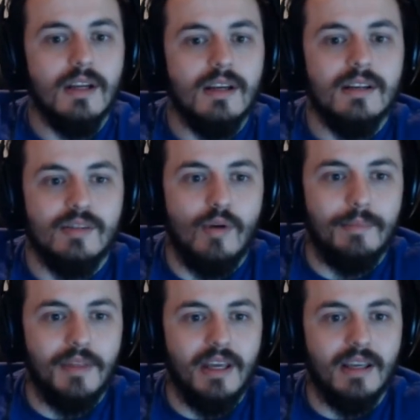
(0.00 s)

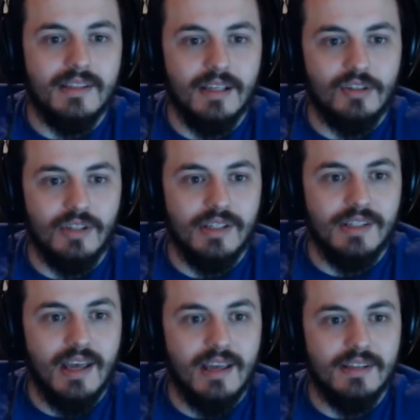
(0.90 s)
Swamp Thing essentially
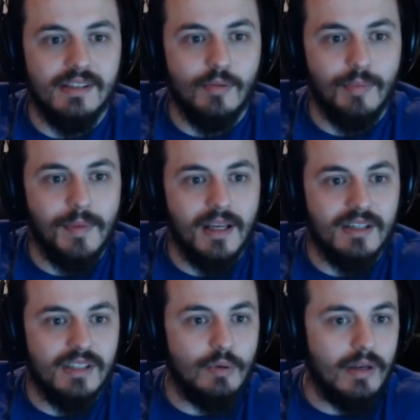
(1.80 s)
says Superman
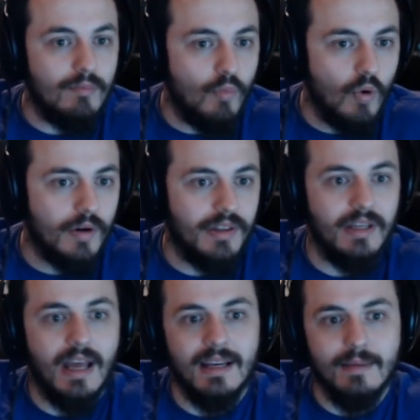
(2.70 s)
is doing more
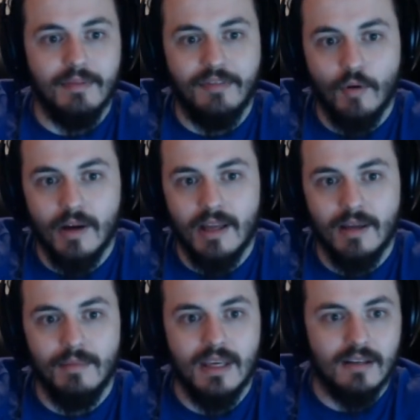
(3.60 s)
than any before
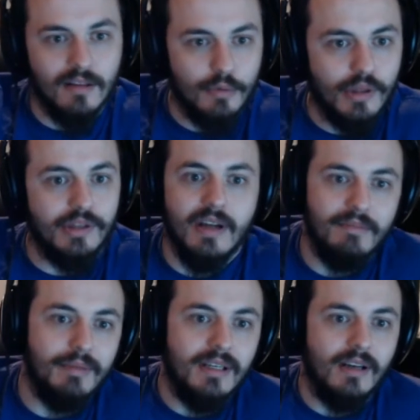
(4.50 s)
him. He and Luthor
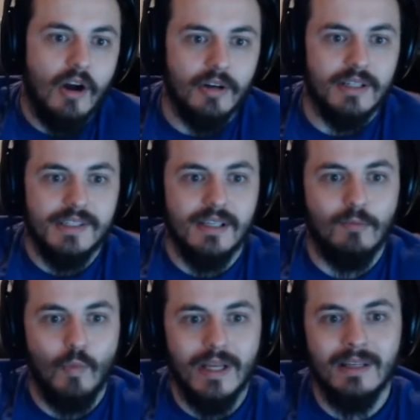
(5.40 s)
have been
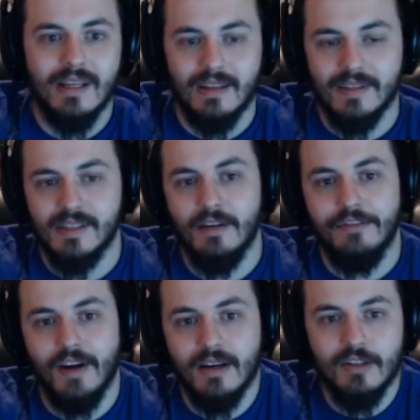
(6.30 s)
harnessing wind and the sun
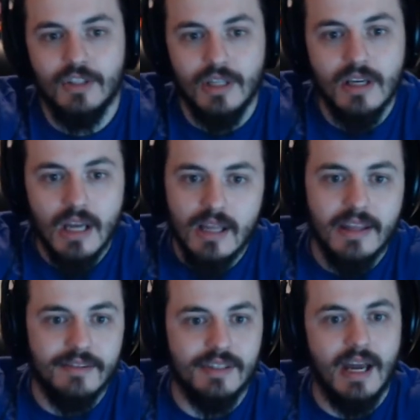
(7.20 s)
for energy.
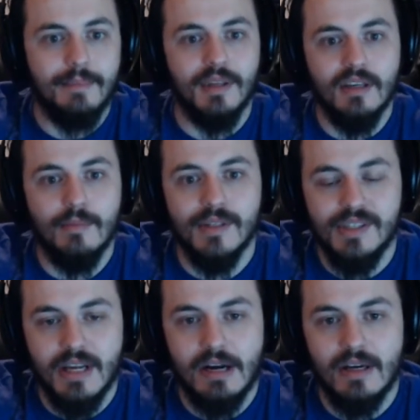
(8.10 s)
They've stopped the humans
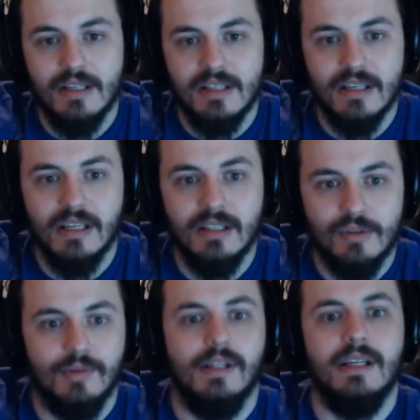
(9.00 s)
tearing, digging,
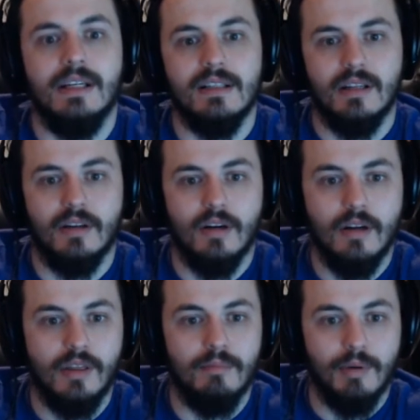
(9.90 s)
drilling into the
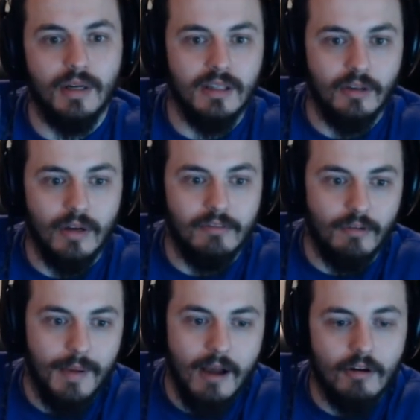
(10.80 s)
earth and burning the green
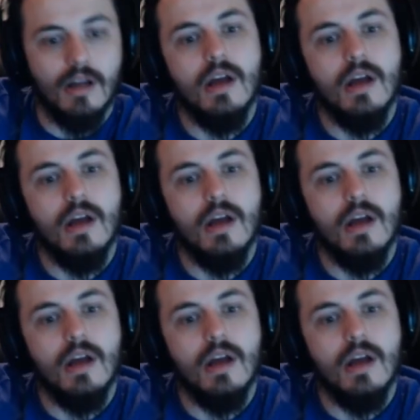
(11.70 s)
for power.